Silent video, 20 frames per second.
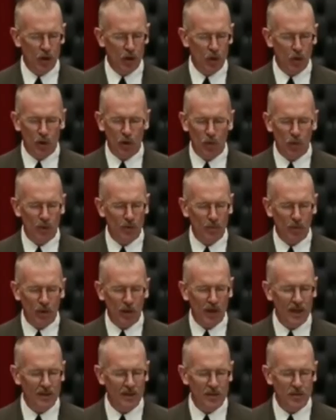Lord, we
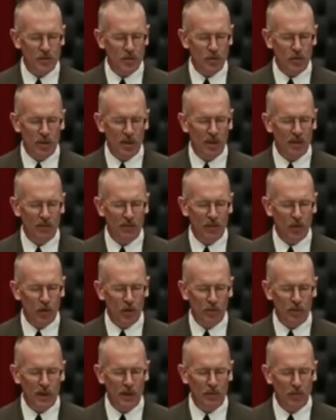pray that you'd give
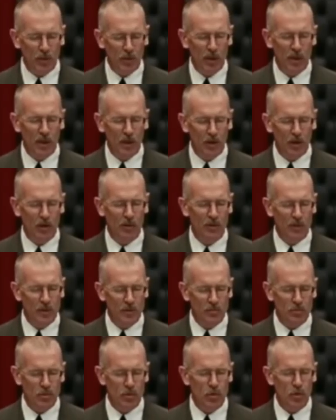your people here in
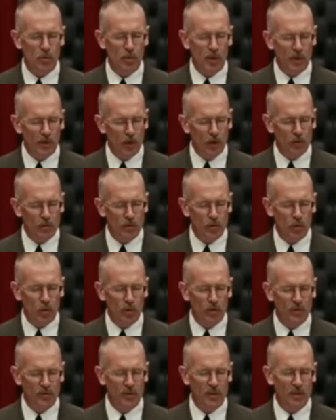this room and those who will
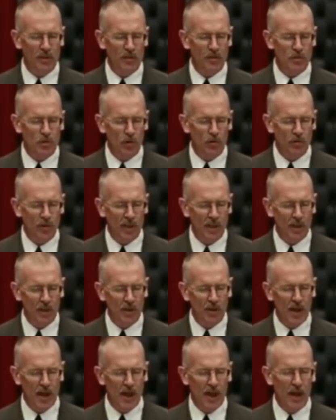see this over the
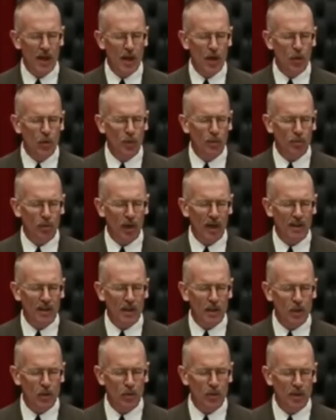internet, we pray
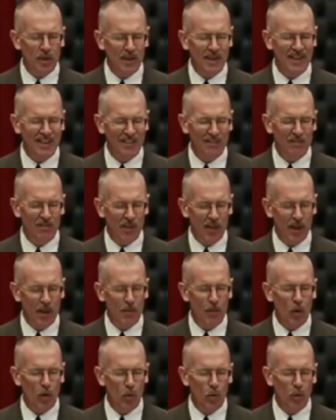that you would give
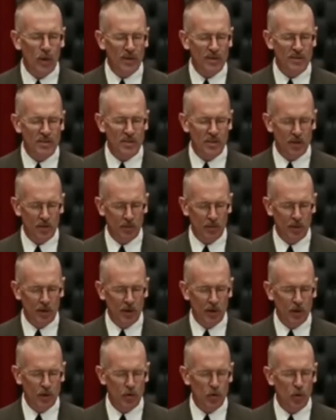them wisdom
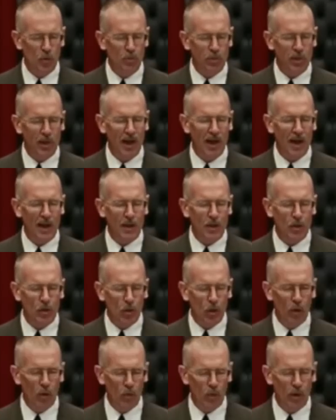to apply
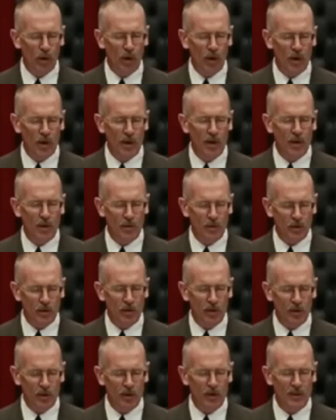your word to
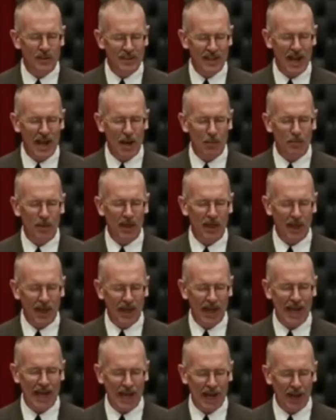the topic
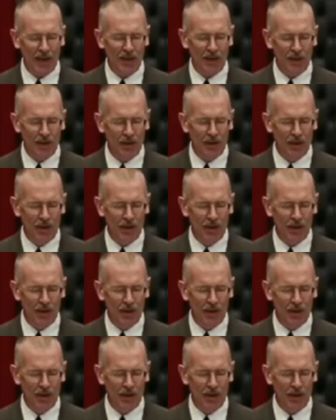at hand.